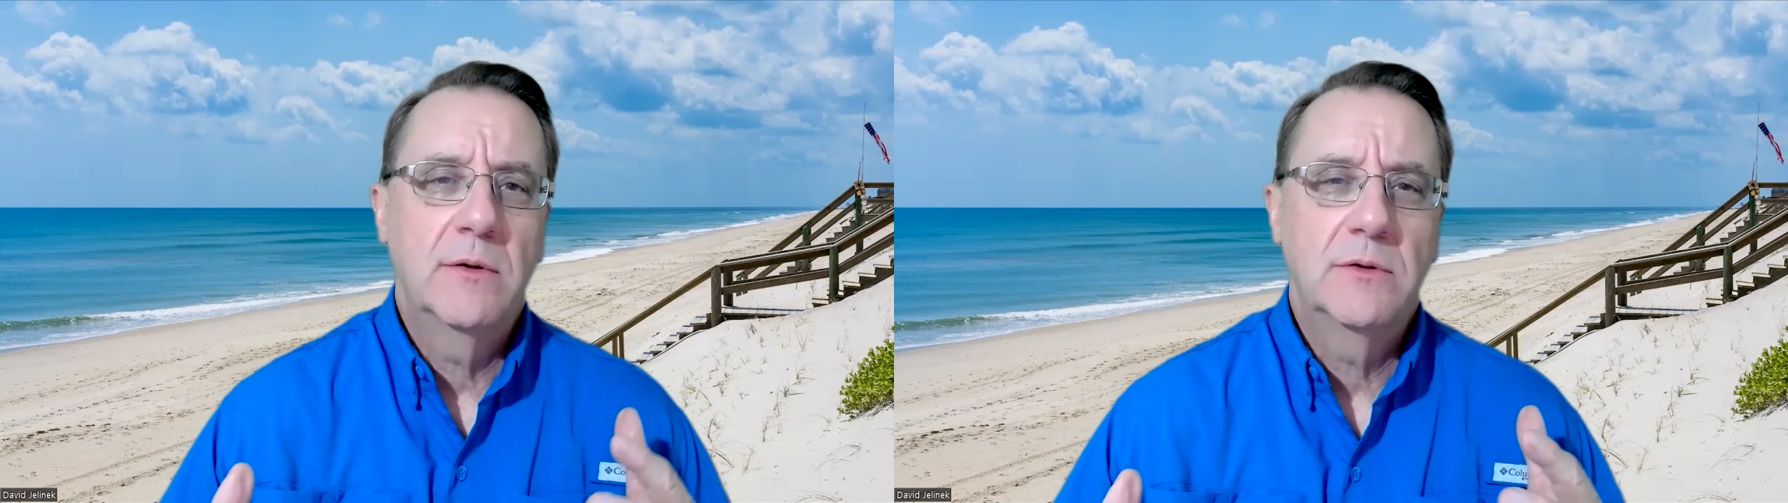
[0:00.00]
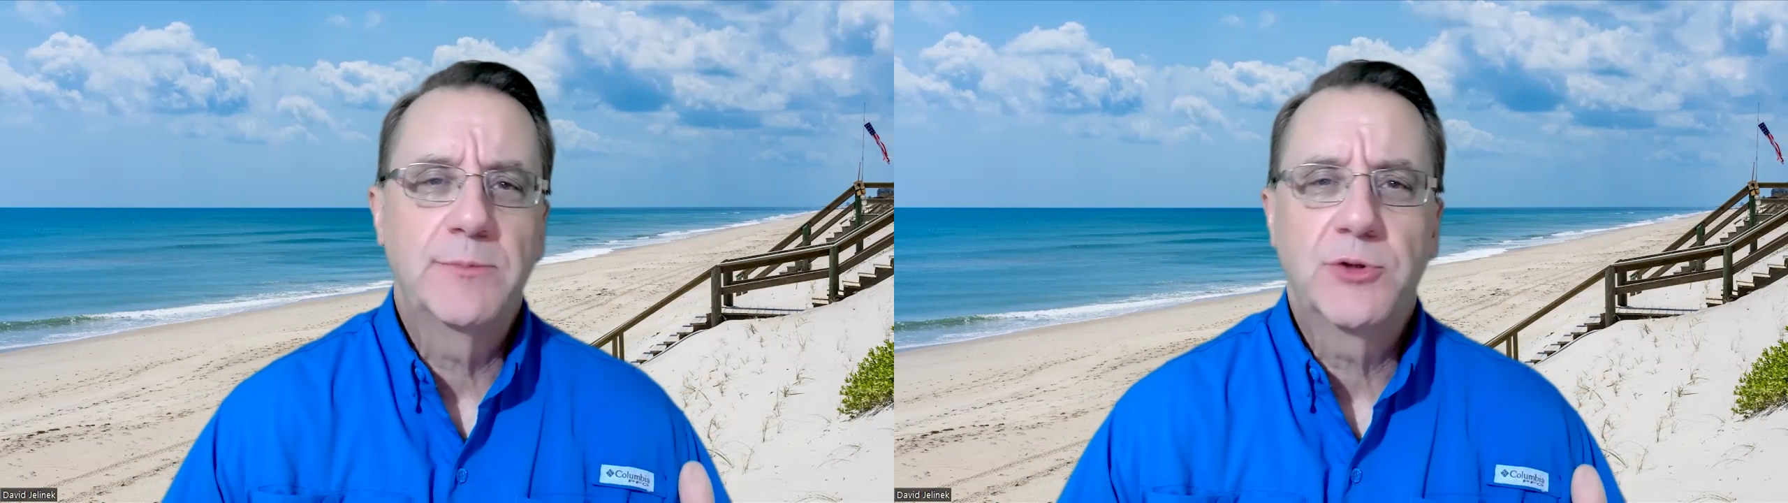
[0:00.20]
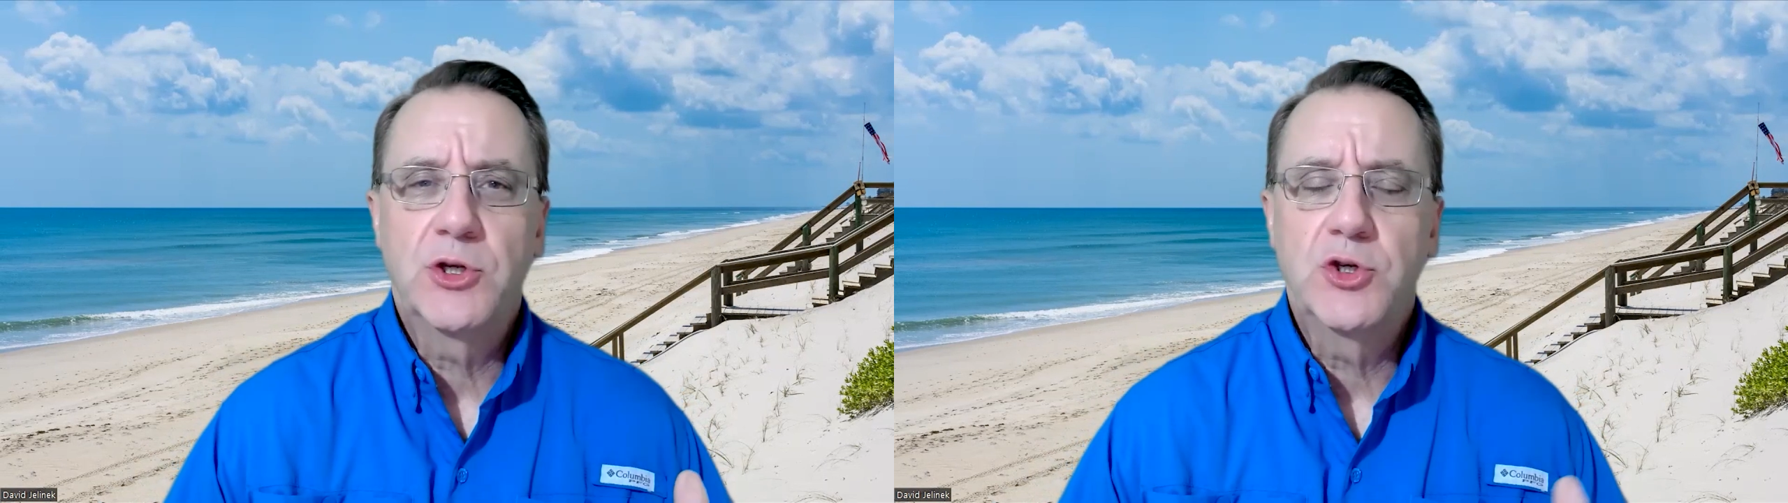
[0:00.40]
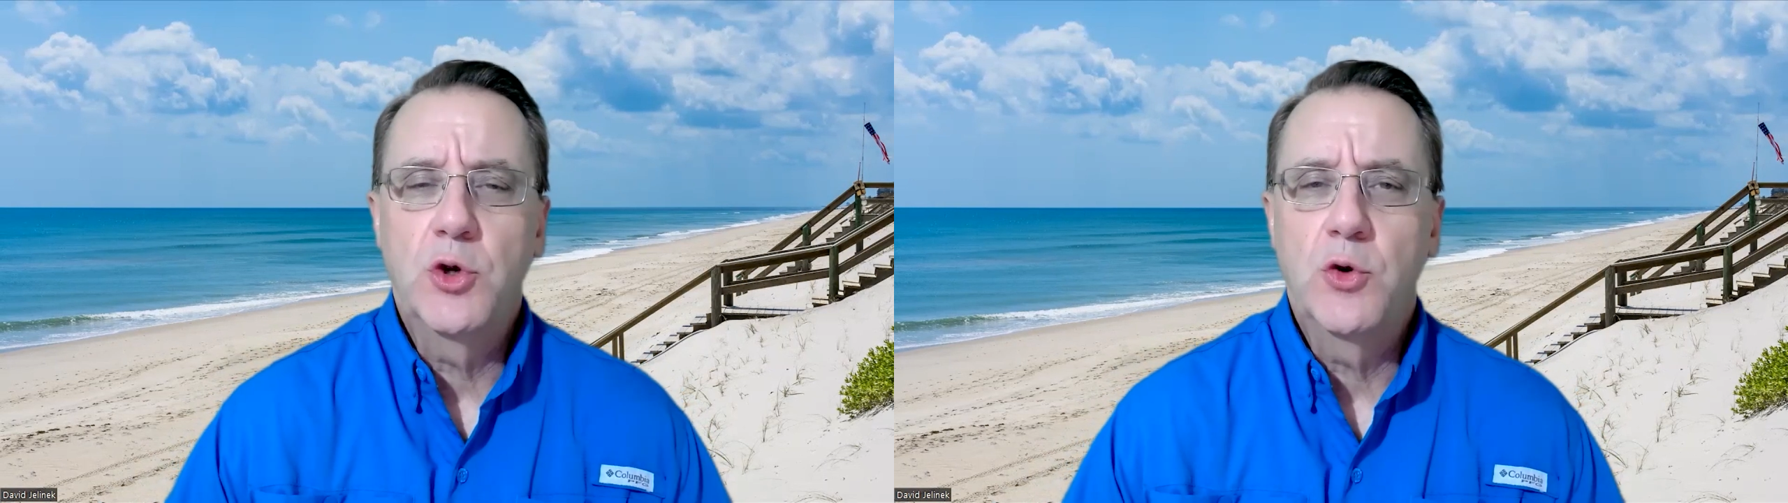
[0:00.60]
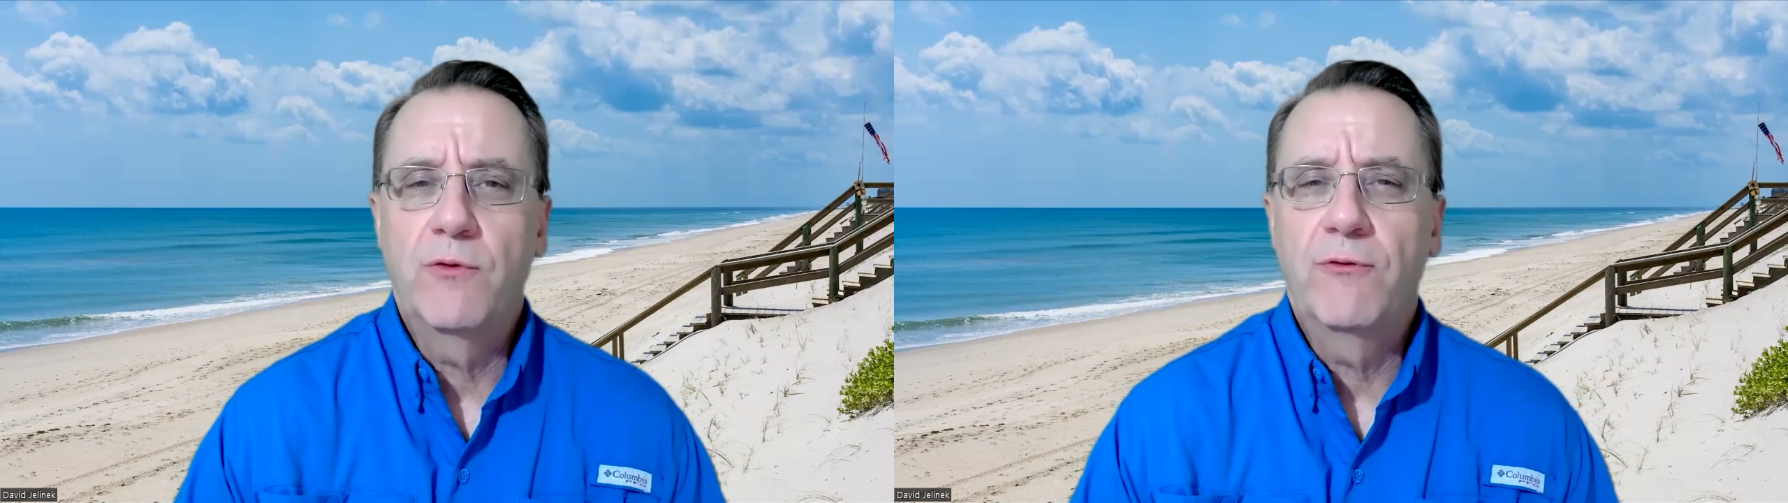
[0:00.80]

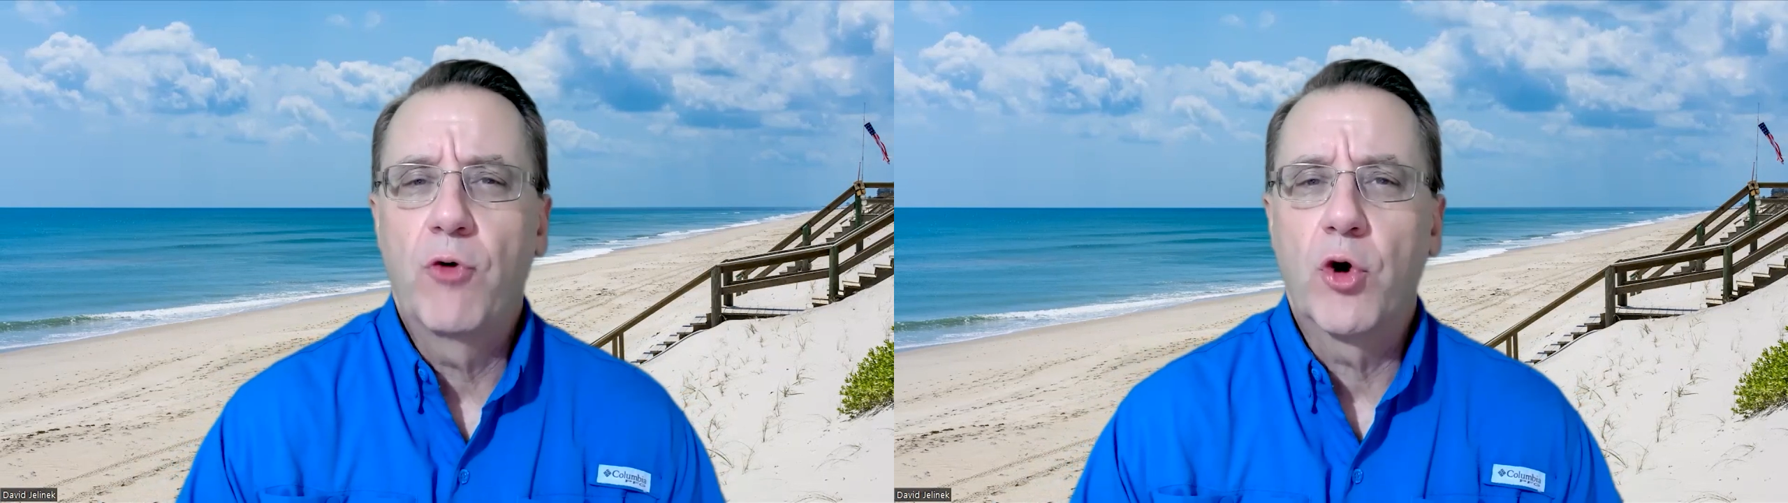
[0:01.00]
substitute